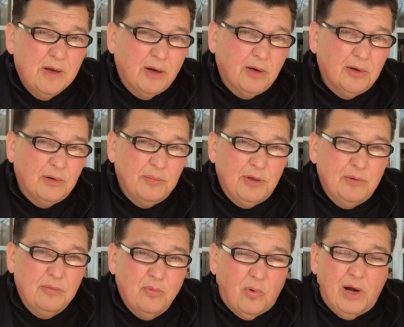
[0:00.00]
are going to
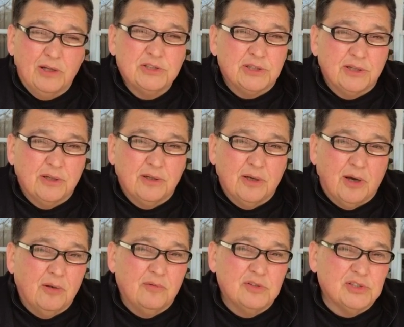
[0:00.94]
be watching, and
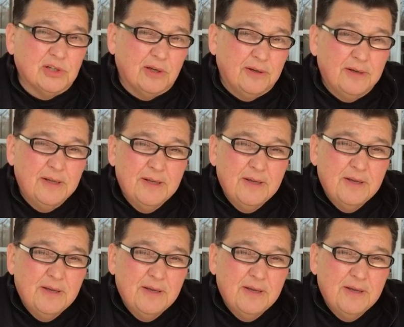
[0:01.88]
all of a sudden,